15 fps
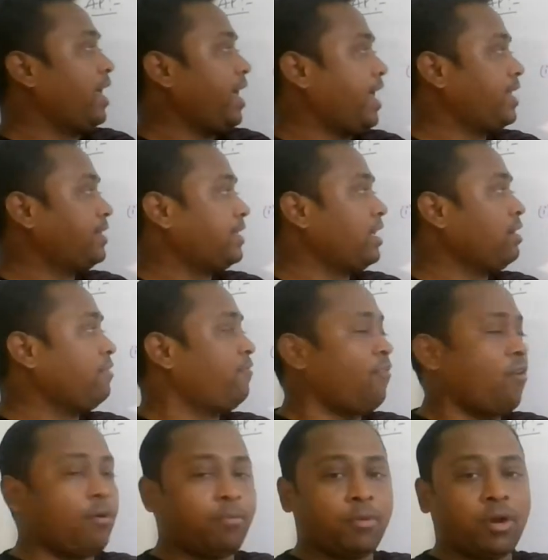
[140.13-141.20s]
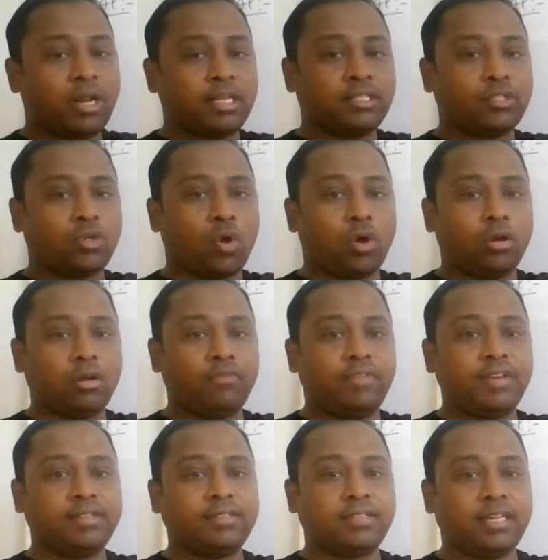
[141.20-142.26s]
Sn formula is
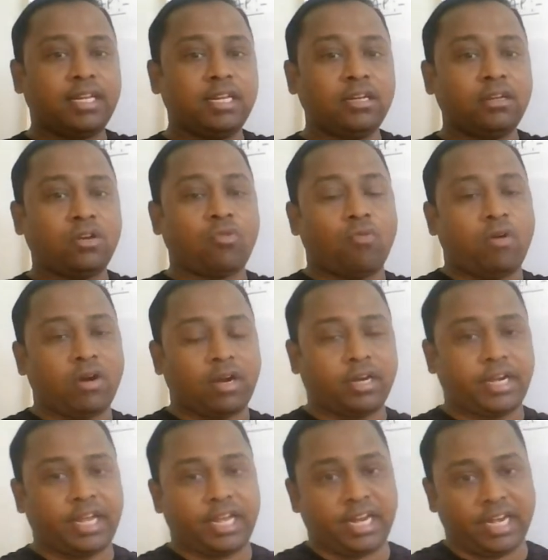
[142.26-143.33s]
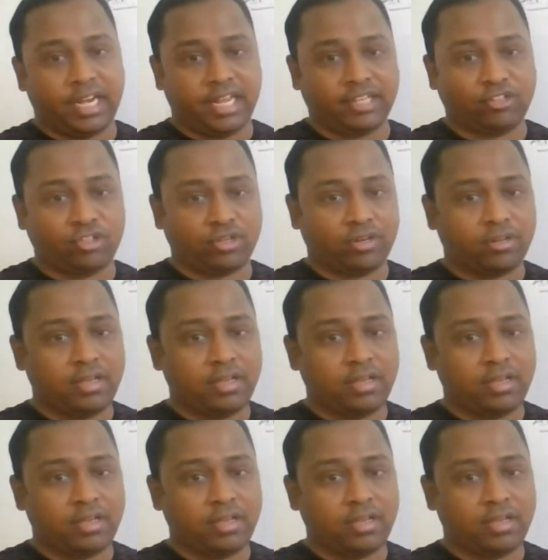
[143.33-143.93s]
always in quadratic in nature.